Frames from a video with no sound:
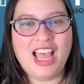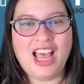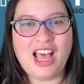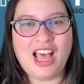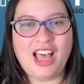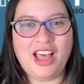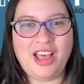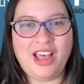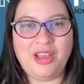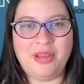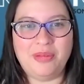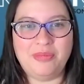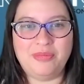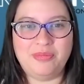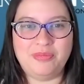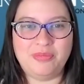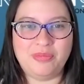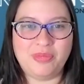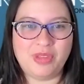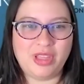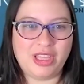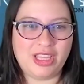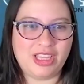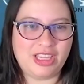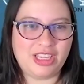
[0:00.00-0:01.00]

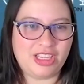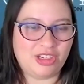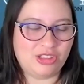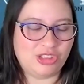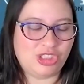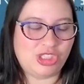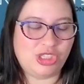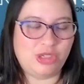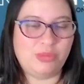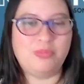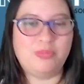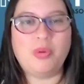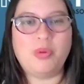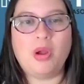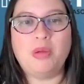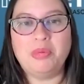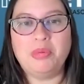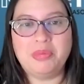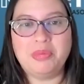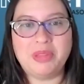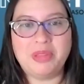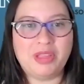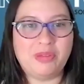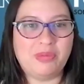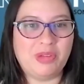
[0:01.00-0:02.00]
Um, you know, she
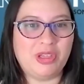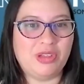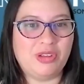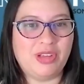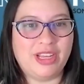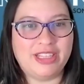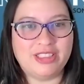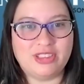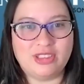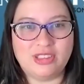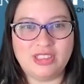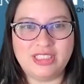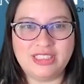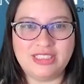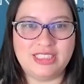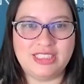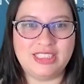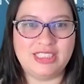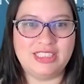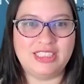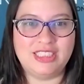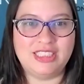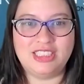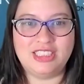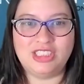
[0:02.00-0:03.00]
probably, when you guys are
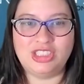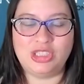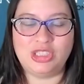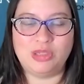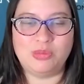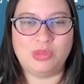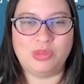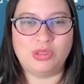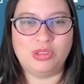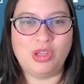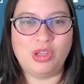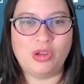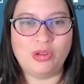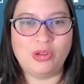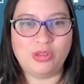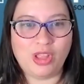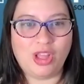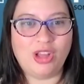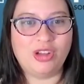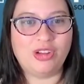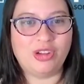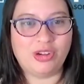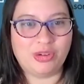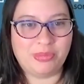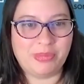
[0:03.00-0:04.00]
listening to this, she will no
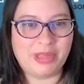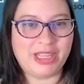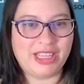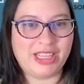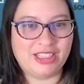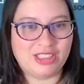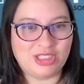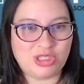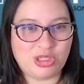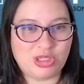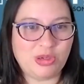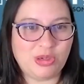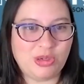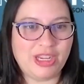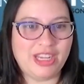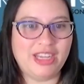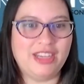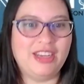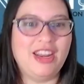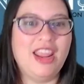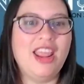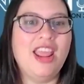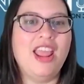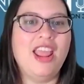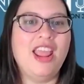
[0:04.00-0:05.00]
longer be a student,